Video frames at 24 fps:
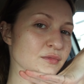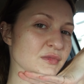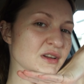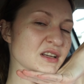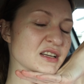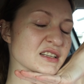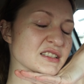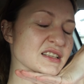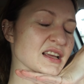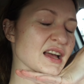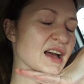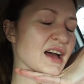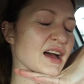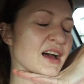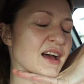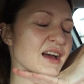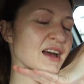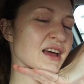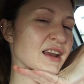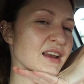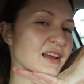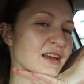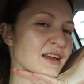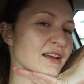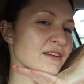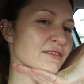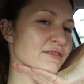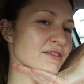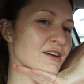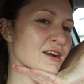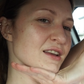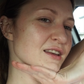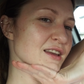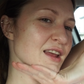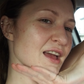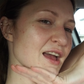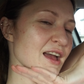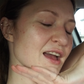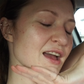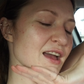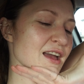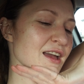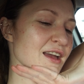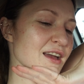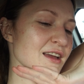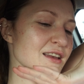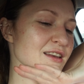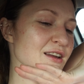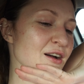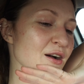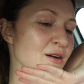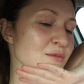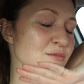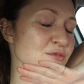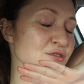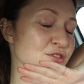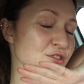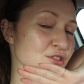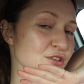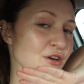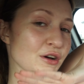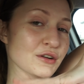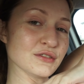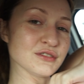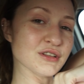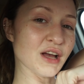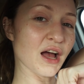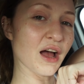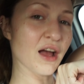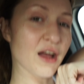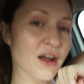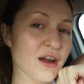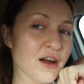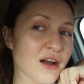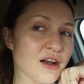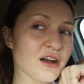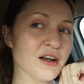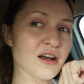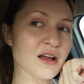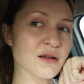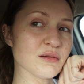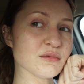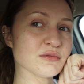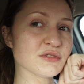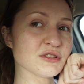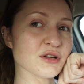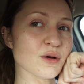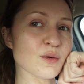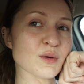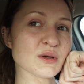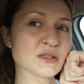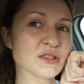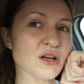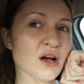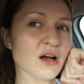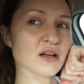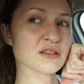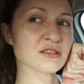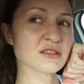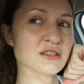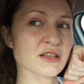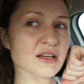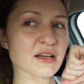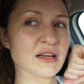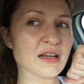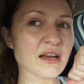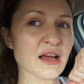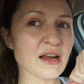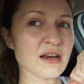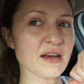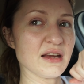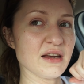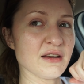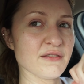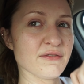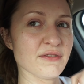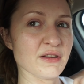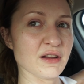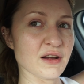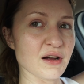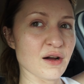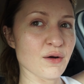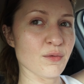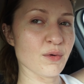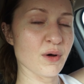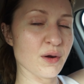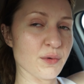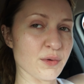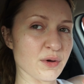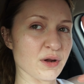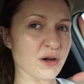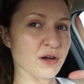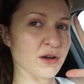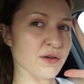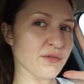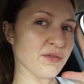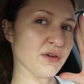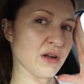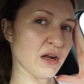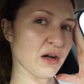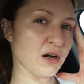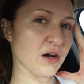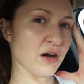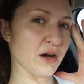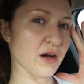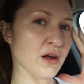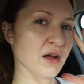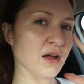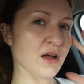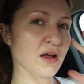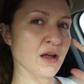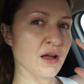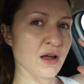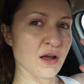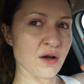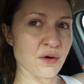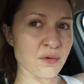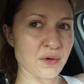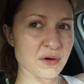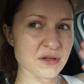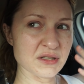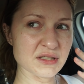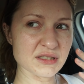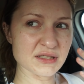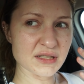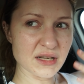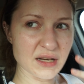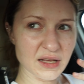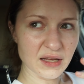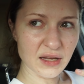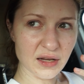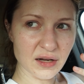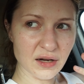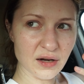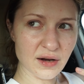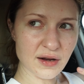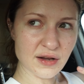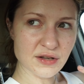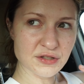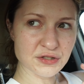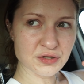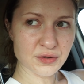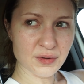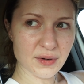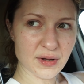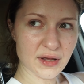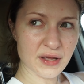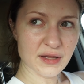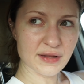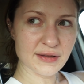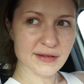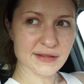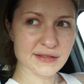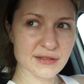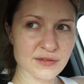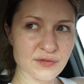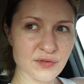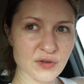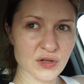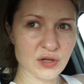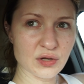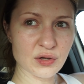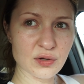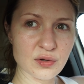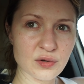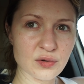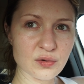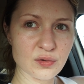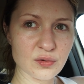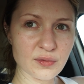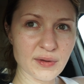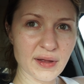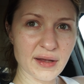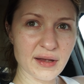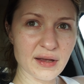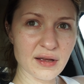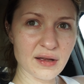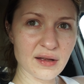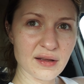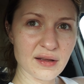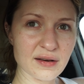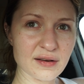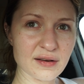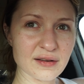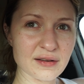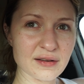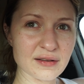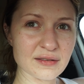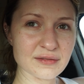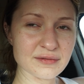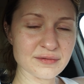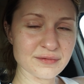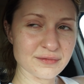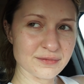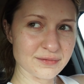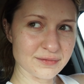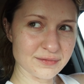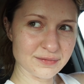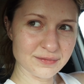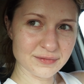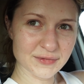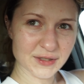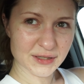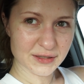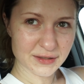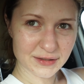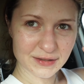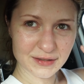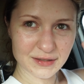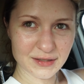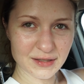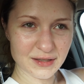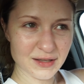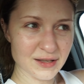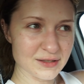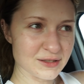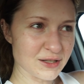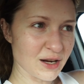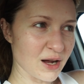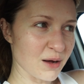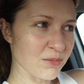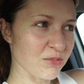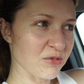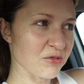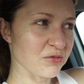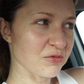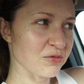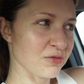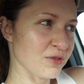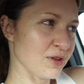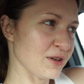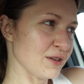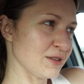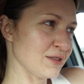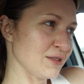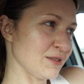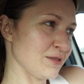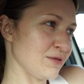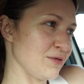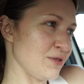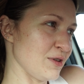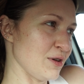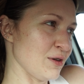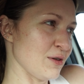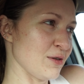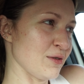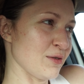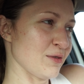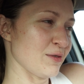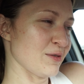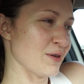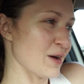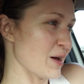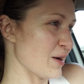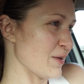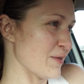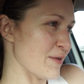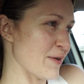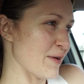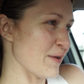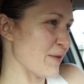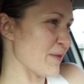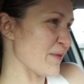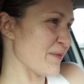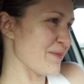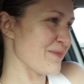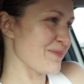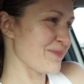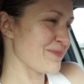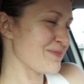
We just had a fun day. Now I'm so tired. I'm so exhausted. I need to figure out what we're gonna do for dinner. We're just sitting here enjoying this view, like in a, just the top of this view, I don't know.